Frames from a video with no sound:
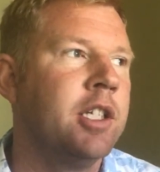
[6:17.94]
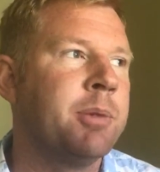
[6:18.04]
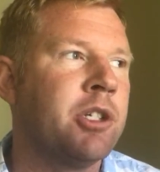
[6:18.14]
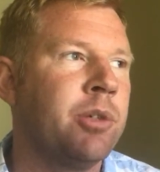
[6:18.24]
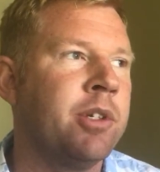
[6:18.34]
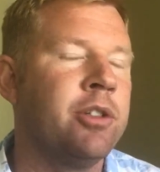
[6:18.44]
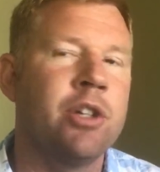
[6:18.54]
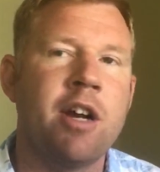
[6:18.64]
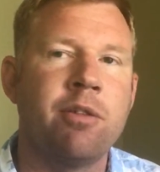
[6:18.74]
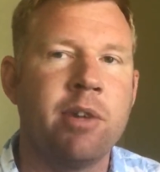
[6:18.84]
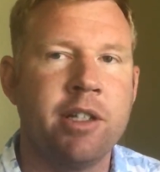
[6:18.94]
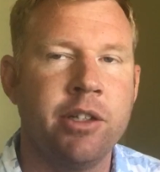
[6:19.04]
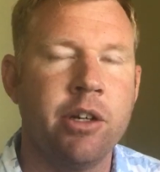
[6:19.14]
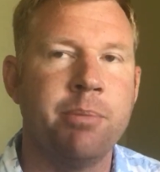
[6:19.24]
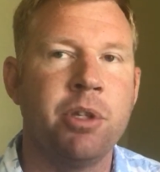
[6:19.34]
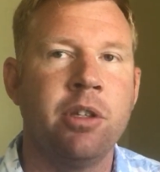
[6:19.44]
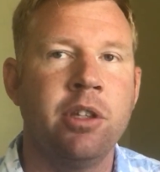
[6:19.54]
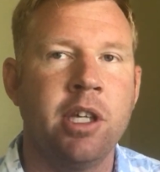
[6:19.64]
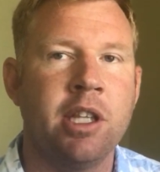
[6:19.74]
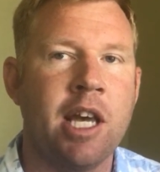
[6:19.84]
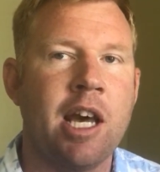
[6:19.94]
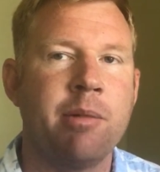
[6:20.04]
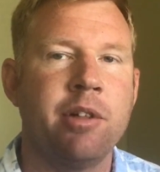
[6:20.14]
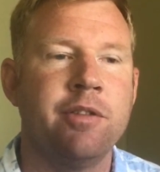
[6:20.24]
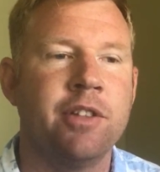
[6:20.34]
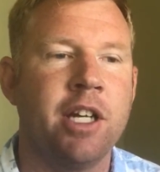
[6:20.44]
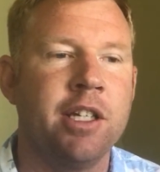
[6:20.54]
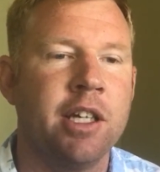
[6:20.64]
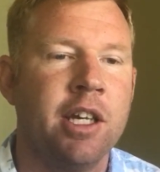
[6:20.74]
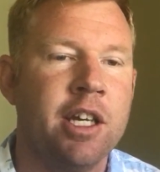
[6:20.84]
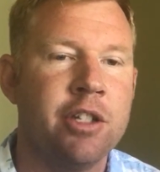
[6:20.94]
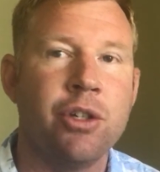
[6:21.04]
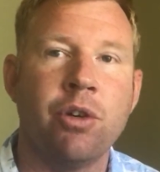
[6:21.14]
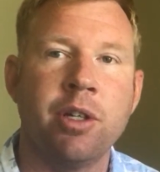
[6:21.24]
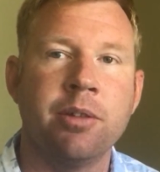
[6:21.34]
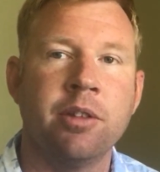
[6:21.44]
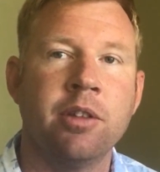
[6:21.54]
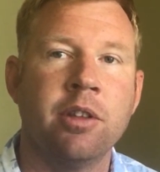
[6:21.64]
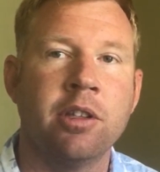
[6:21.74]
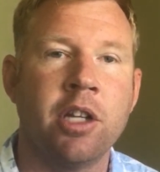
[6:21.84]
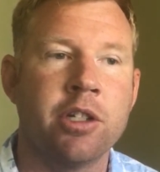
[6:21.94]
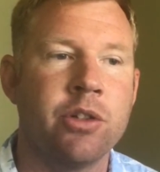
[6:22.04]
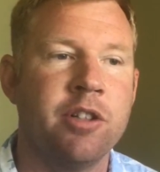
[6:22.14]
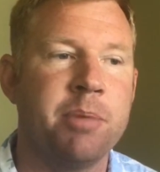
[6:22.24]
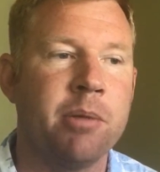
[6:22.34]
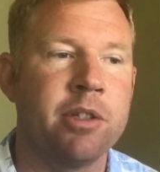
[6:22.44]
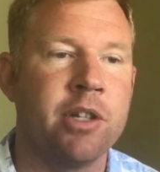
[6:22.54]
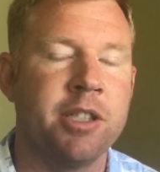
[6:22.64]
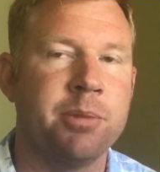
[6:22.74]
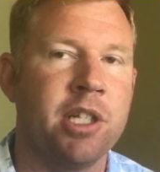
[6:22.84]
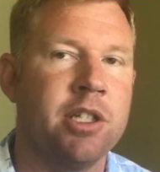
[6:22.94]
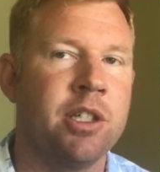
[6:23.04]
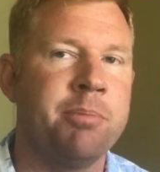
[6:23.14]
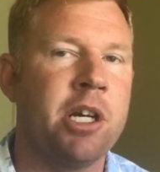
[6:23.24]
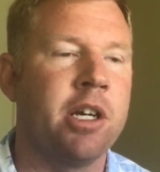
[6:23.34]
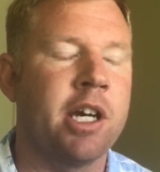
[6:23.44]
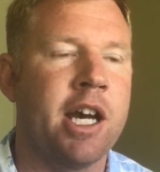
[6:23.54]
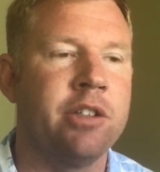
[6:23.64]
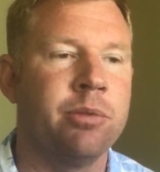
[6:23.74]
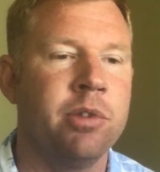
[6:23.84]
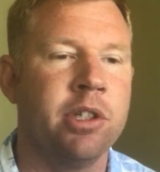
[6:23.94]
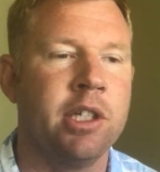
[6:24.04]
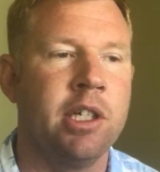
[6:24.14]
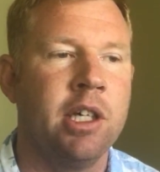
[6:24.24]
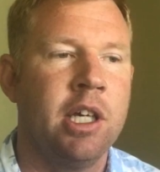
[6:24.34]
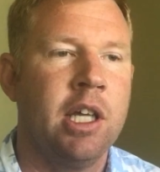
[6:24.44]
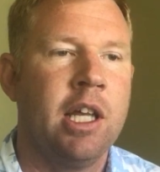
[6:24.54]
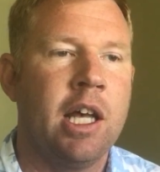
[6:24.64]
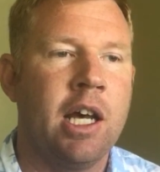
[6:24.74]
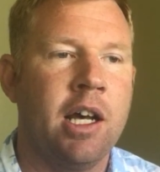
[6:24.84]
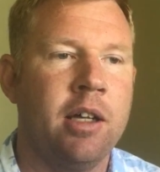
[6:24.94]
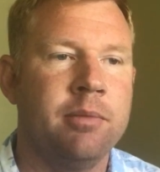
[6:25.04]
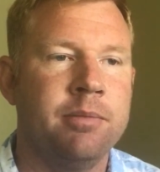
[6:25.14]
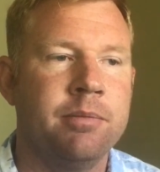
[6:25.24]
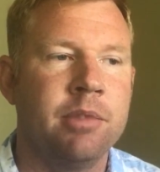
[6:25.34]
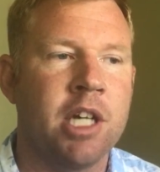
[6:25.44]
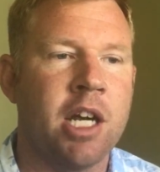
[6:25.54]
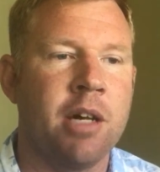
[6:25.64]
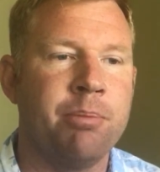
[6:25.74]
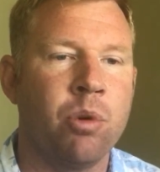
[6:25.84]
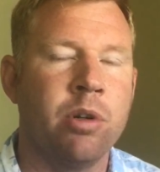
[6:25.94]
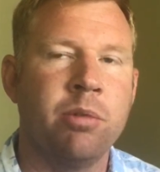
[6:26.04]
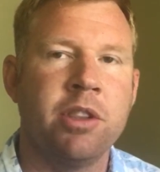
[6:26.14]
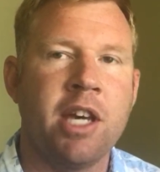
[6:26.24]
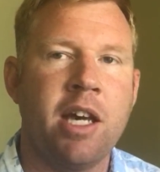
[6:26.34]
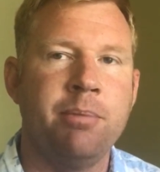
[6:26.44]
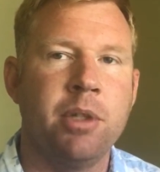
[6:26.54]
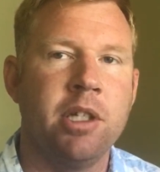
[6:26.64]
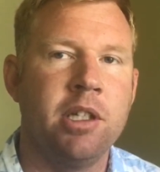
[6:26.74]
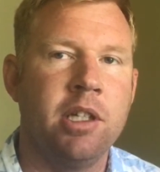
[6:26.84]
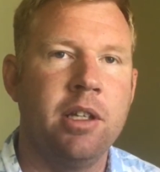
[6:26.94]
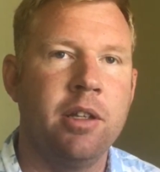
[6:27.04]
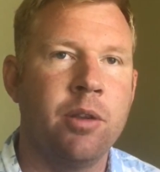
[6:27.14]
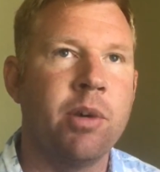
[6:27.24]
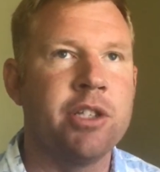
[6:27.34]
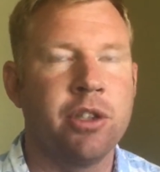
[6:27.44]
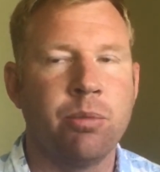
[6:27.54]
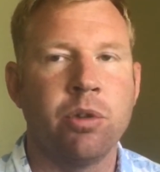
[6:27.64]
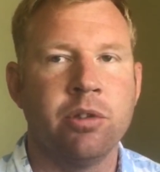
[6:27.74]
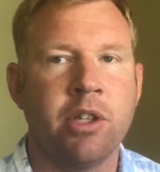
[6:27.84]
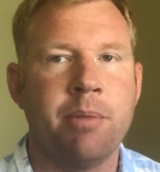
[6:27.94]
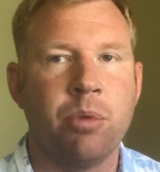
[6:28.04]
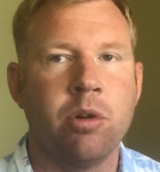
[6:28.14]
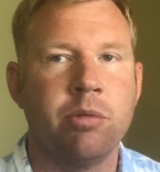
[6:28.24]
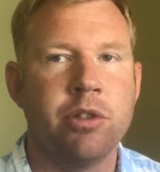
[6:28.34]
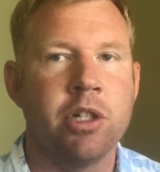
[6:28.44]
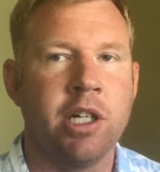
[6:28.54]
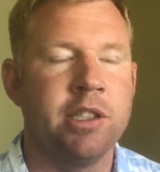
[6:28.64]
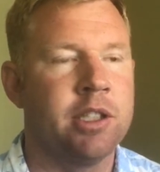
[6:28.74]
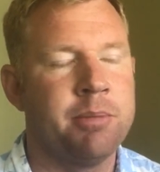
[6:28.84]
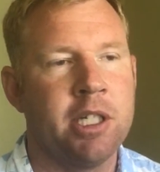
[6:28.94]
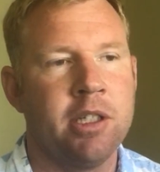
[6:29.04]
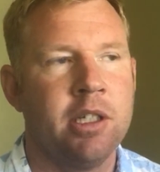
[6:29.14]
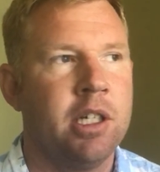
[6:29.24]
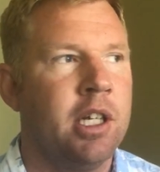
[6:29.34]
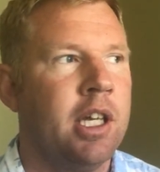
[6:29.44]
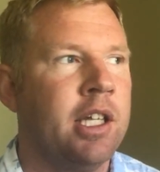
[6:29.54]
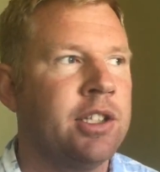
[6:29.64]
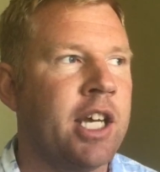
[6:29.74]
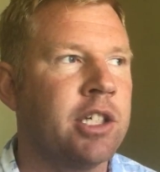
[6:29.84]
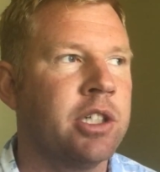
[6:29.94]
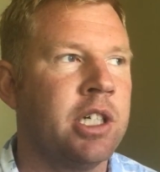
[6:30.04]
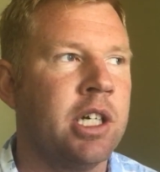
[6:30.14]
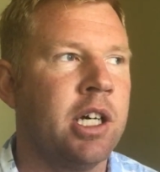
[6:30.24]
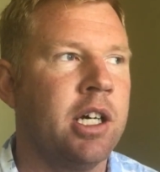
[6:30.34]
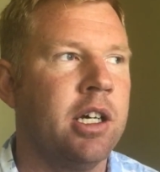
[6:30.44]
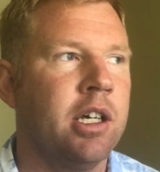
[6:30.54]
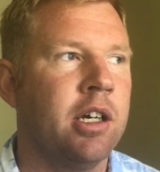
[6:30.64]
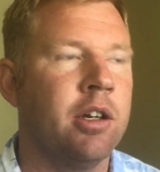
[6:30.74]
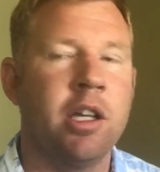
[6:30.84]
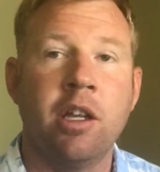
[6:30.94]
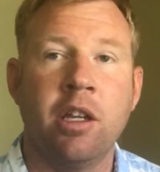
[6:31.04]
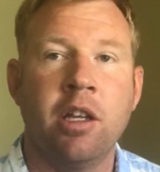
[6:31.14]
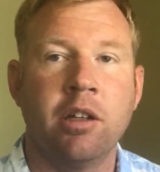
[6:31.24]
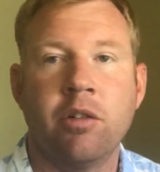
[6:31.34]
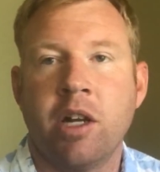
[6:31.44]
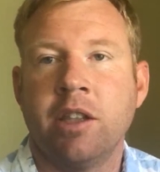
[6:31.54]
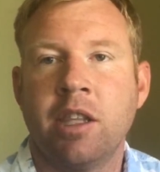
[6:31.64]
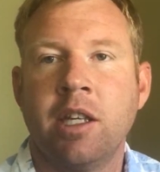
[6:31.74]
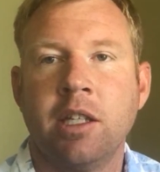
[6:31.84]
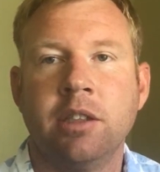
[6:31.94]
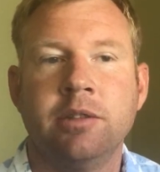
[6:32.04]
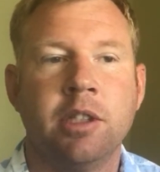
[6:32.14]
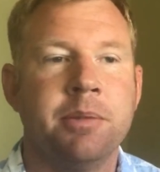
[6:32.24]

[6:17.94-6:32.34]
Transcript: Especially when you travel around Europe, you get in the habit of like enjoying the luxury of public transportation. America hasn't really got on board with that, but the rest of the world's on board with trains. I mean, it's actually a great thing.